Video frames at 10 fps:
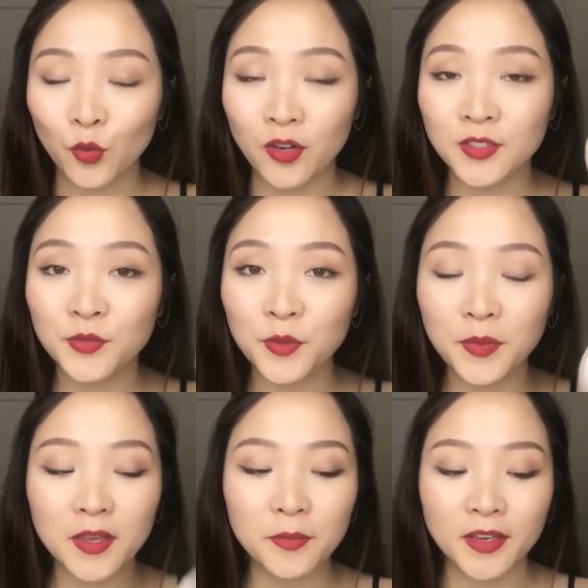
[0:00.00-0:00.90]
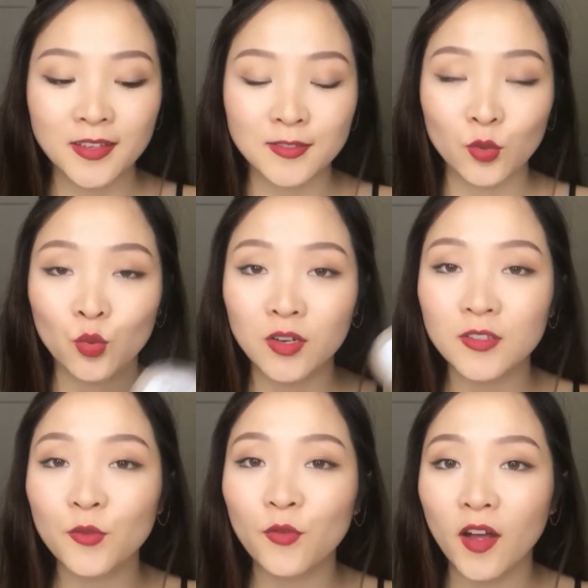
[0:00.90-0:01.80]
work for me, because it
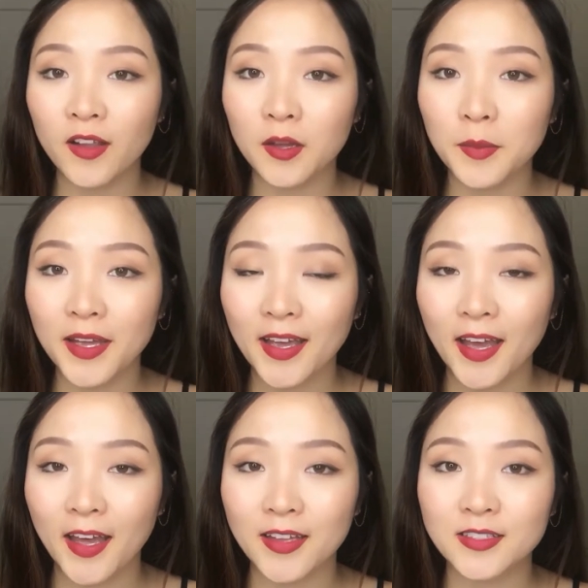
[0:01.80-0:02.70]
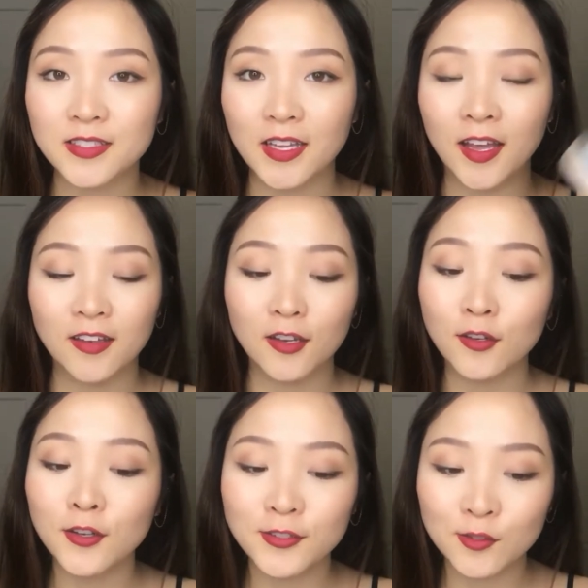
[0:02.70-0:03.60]
works fine on my hand and
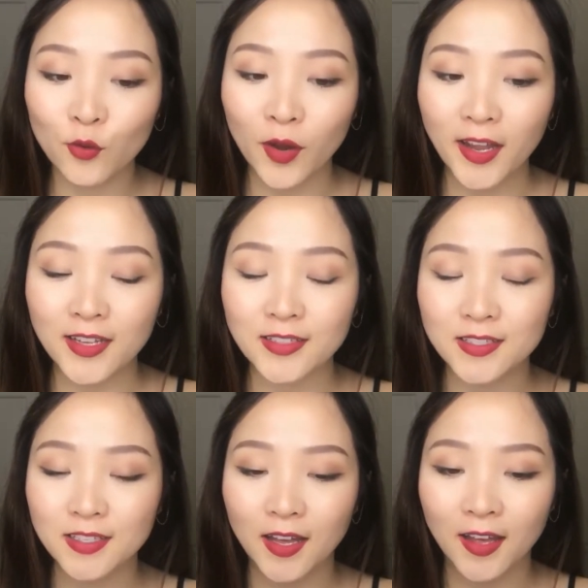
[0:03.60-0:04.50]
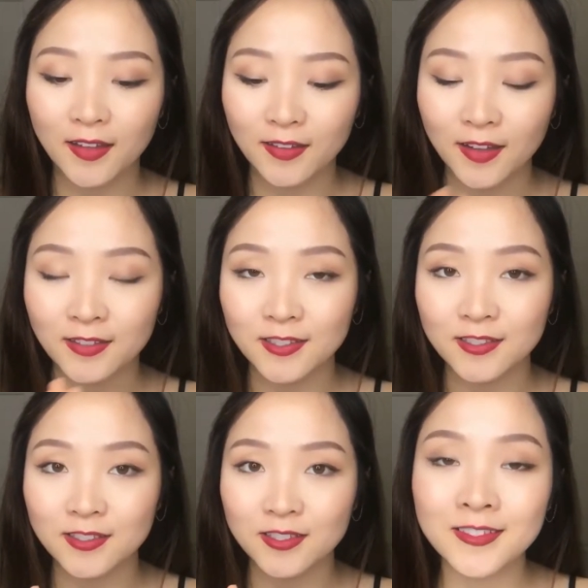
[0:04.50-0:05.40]
it looks great, and it
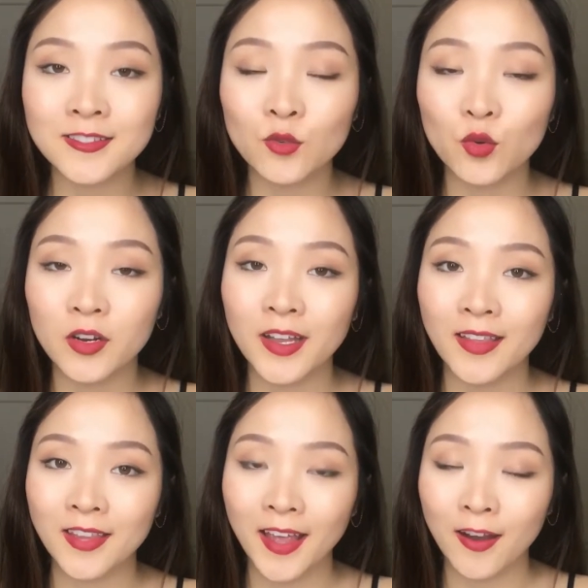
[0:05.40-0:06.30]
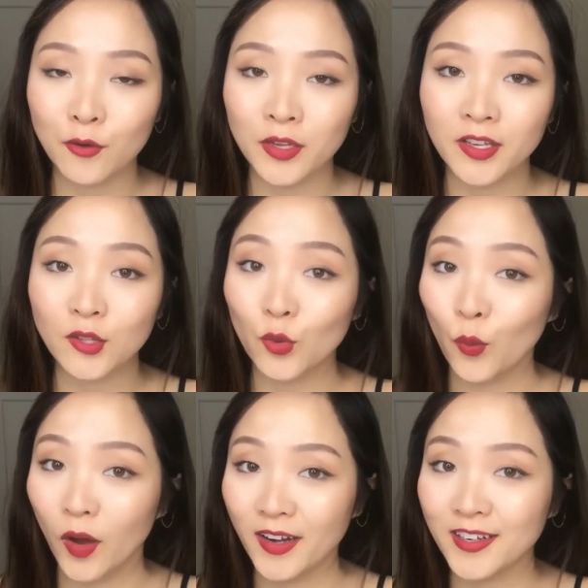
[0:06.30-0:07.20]
just doesn't work at the area you
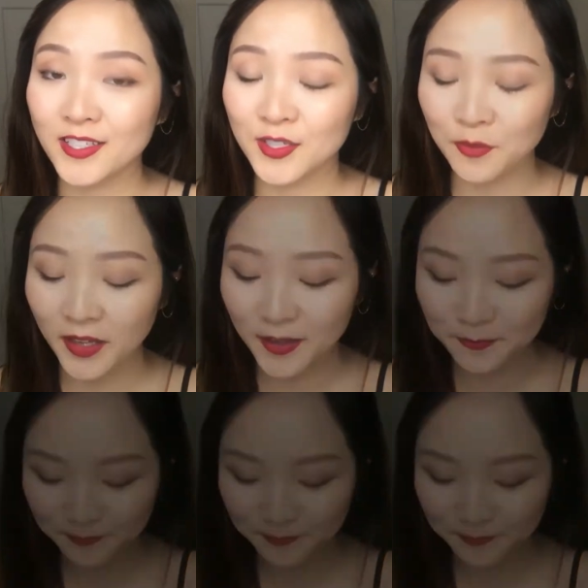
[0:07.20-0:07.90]
want it to. Now the